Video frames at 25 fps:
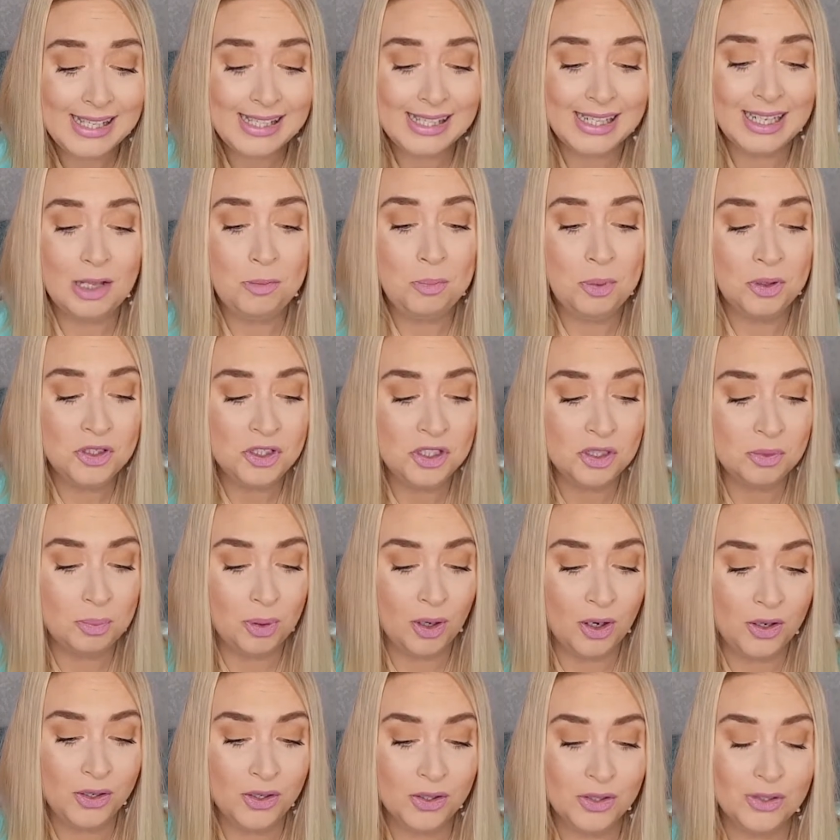little bunch of
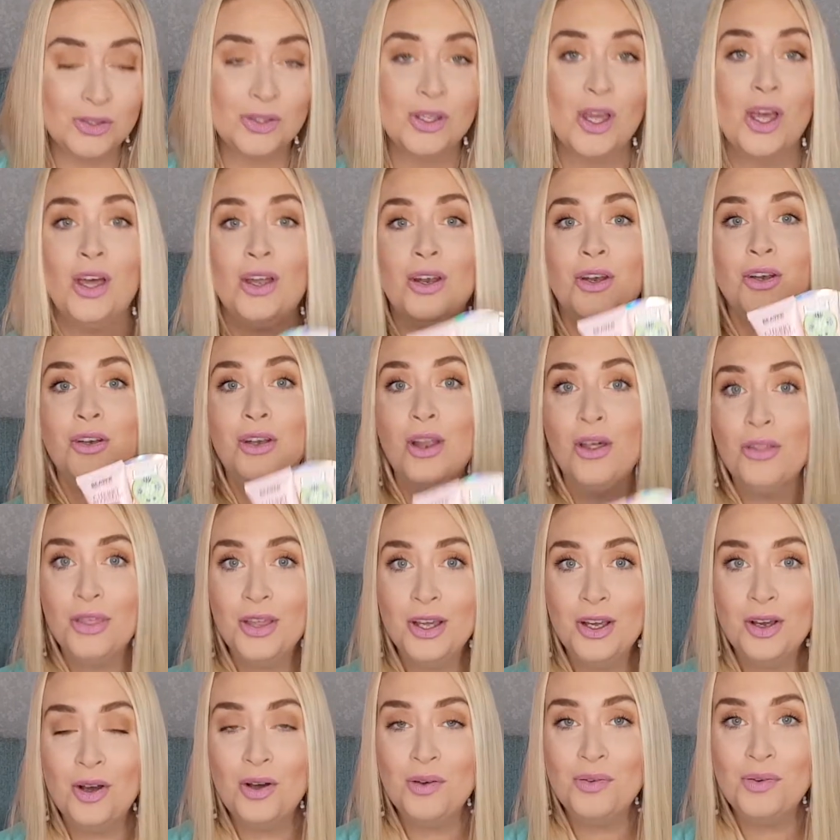products, nothing
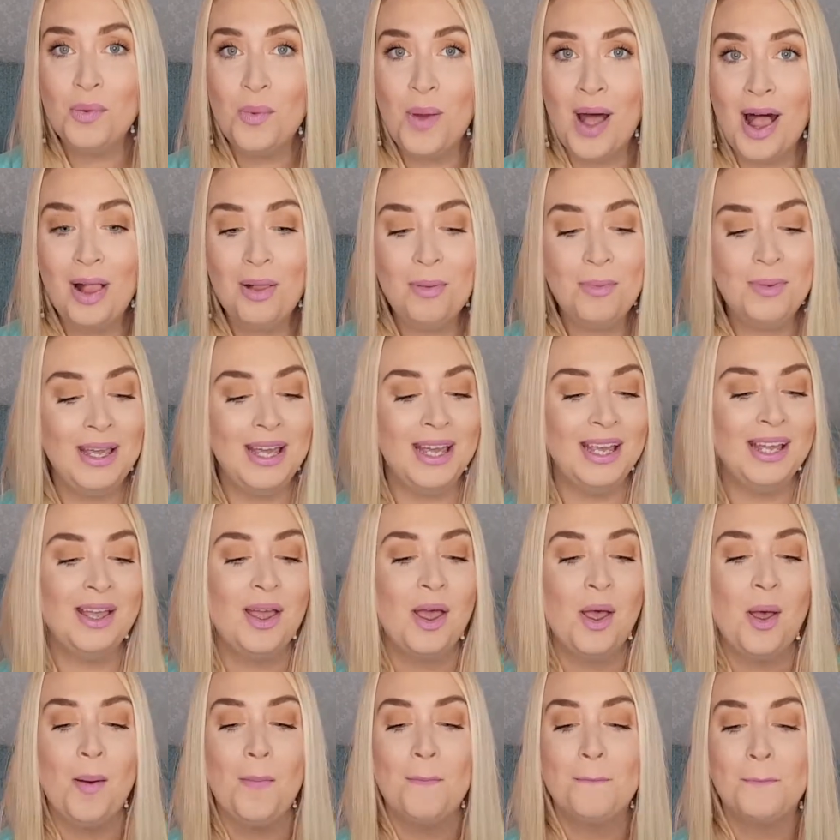overwhelming,
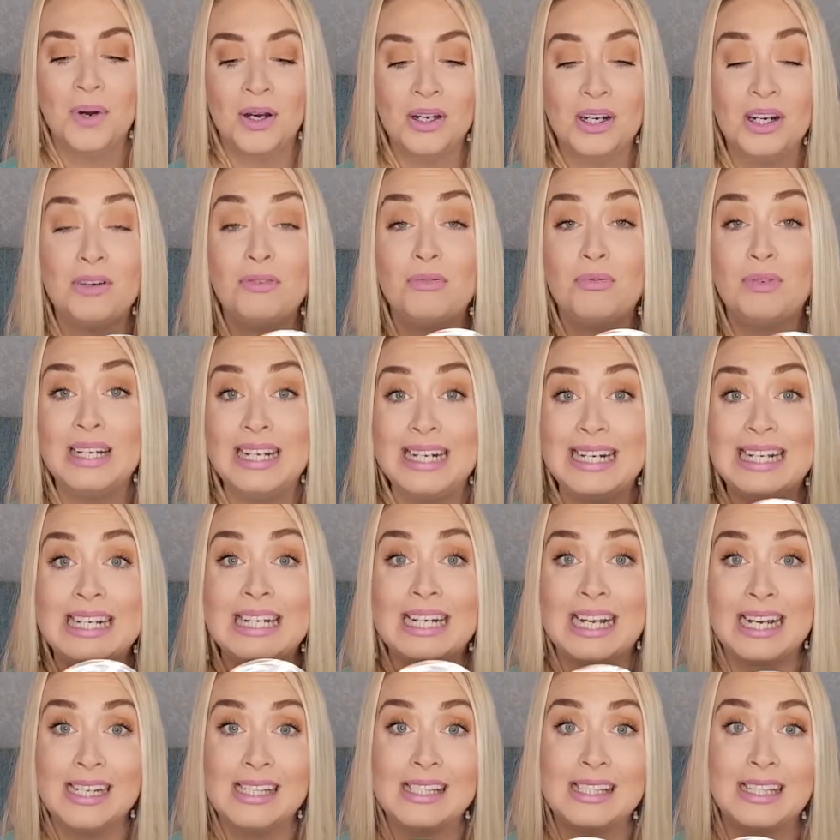but a really
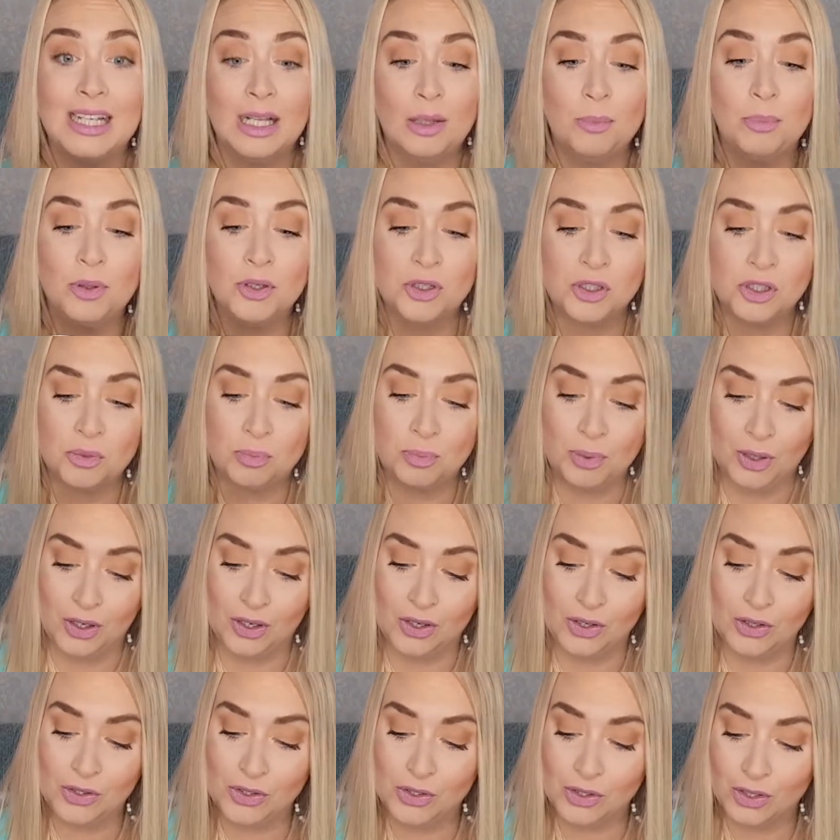nice little bunch of products.